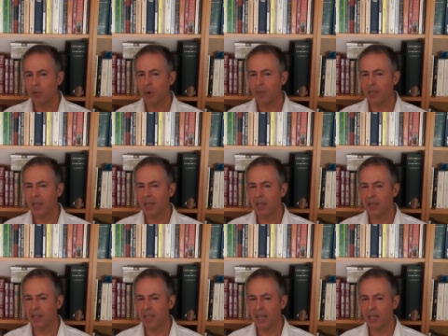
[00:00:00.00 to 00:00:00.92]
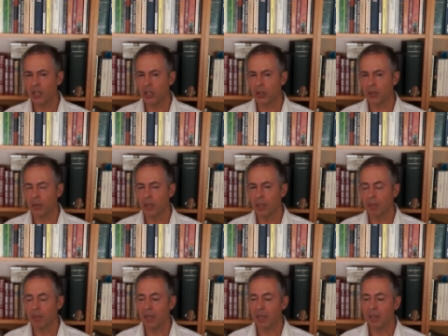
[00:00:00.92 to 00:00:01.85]
represented a danger
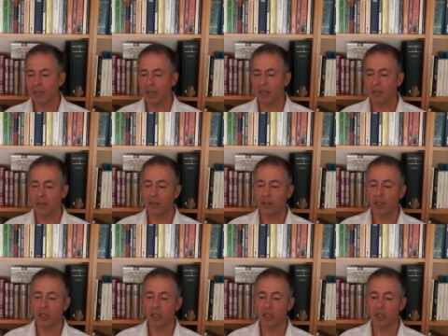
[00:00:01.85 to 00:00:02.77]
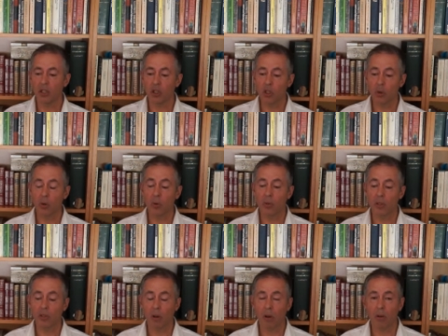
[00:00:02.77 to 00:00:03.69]
because they could control
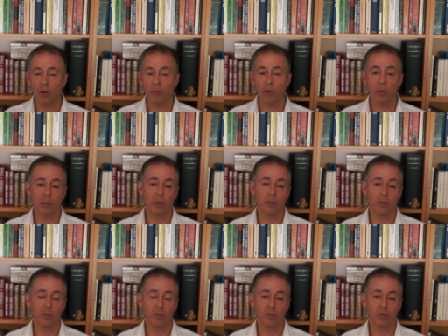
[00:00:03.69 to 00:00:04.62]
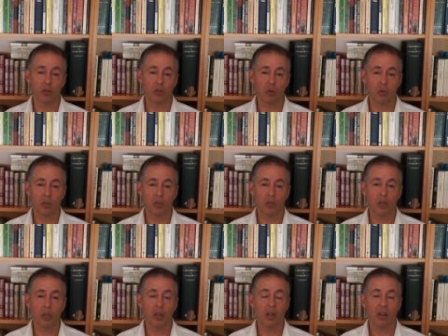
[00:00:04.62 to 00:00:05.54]
this all-important source
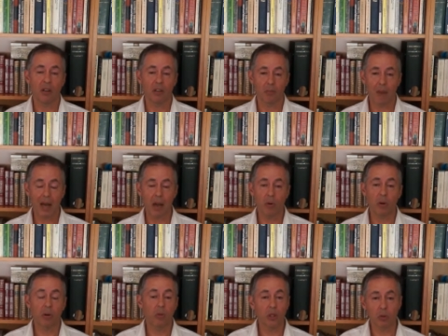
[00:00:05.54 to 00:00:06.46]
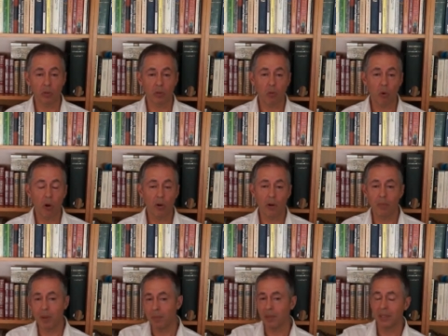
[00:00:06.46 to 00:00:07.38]
of power, which was water,
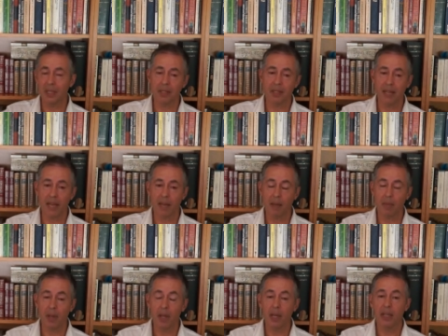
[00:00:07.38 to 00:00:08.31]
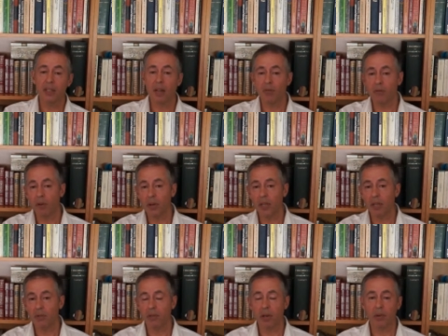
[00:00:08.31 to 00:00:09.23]
by building a dam, diverting it
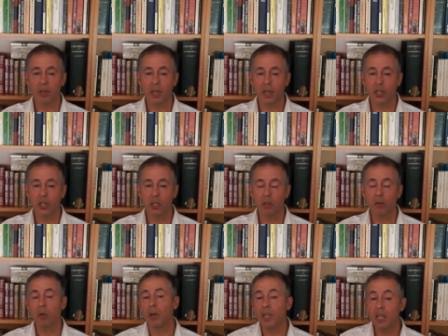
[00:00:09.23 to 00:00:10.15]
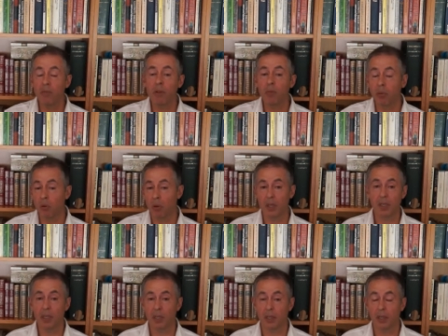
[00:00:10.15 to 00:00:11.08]
for irrigation, or even poisoning